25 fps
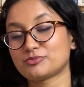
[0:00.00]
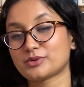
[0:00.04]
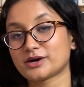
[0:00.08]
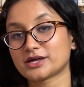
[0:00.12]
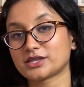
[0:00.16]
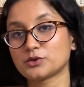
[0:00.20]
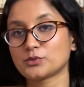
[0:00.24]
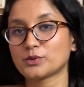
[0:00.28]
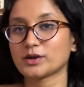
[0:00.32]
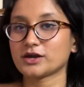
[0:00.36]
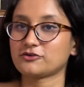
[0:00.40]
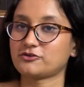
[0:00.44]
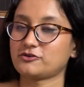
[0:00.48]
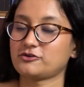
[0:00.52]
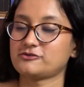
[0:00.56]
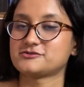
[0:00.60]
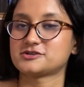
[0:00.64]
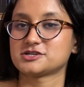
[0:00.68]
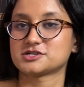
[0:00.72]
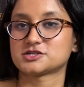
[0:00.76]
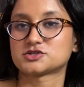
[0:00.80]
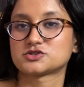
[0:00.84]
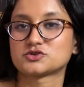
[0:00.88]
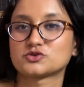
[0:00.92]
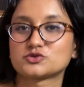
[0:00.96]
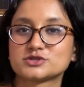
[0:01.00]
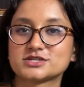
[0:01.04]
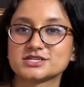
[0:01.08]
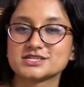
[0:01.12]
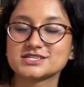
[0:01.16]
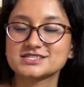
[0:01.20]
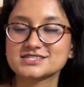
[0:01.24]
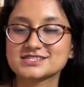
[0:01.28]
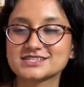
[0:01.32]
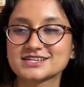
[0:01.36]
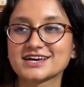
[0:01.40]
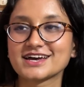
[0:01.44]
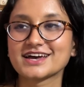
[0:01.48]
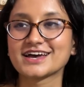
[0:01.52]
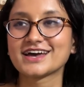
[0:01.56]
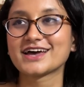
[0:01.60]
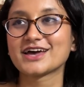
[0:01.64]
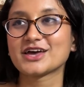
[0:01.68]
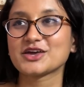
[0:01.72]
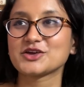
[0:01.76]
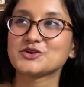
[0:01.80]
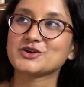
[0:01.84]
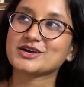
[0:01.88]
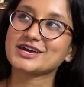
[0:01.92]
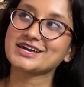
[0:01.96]
By the way, if you've just noticed,
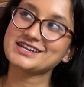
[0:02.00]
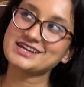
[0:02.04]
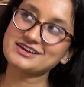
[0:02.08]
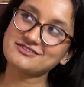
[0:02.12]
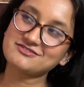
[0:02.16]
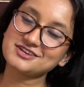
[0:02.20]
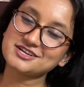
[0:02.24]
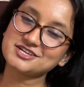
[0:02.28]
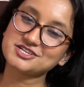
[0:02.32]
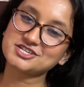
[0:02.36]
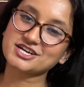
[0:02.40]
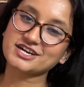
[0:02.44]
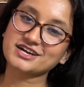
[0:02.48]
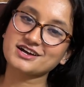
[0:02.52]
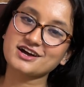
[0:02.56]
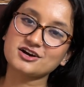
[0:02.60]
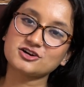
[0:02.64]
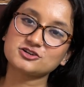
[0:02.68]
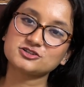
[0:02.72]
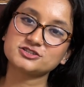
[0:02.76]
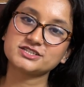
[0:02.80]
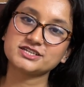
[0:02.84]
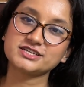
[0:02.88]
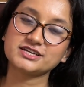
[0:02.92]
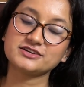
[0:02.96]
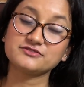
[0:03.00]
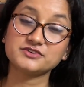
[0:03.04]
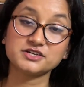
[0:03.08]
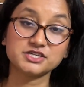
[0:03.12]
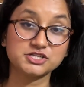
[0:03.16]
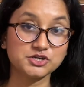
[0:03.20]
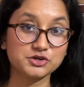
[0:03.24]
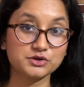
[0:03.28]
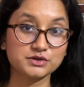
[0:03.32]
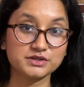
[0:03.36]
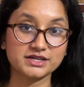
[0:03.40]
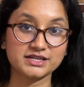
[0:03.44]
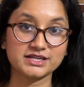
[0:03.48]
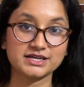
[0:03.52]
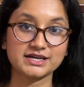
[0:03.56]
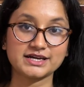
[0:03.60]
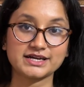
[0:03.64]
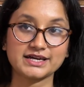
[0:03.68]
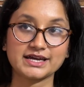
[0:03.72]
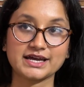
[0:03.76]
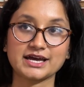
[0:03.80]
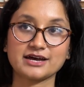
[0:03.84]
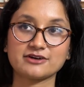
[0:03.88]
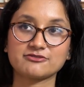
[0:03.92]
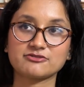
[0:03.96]
you can definitely check out the video that I
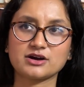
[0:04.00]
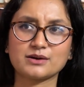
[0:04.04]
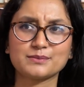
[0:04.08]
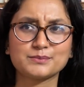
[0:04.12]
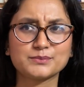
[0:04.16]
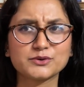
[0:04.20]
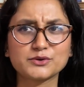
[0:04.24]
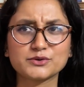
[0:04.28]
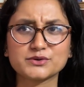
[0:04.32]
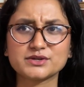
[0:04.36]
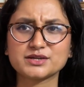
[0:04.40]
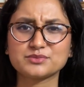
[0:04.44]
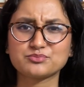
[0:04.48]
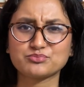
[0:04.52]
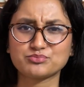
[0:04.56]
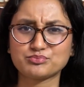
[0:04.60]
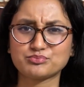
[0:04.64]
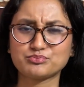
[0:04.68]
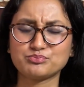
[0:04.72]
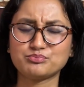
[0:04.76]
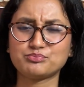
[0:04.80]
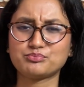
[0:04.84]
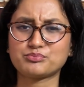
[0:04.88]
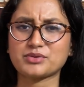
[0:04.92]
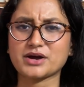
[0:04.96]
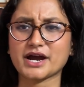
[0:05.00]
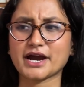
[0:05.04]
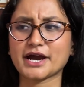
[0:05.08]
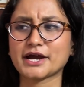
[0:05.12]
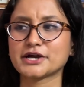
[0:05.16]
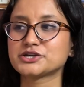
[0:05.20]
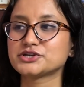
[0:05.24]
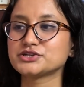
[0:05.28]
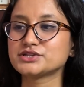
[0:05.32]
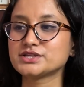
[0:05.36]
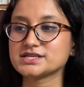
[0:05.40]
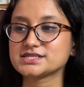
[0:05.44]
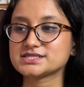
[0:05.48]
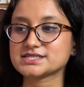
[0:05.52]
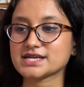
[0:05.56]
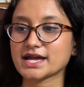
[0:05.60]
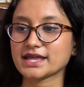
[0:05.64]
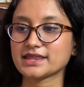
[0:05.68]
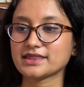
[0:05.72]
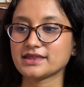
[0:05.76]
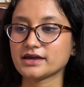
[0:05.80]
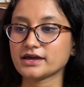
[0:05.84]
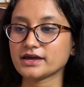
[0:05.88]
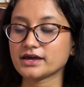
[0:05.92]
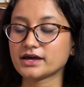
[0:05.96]
have uploaded prior to this, I
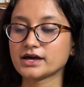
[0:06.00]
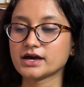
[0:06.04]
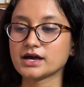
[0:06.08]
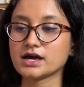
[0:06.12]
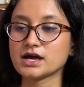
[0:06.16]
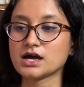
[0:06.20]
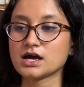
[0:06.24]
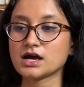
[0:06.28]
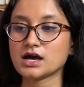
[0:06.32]
think,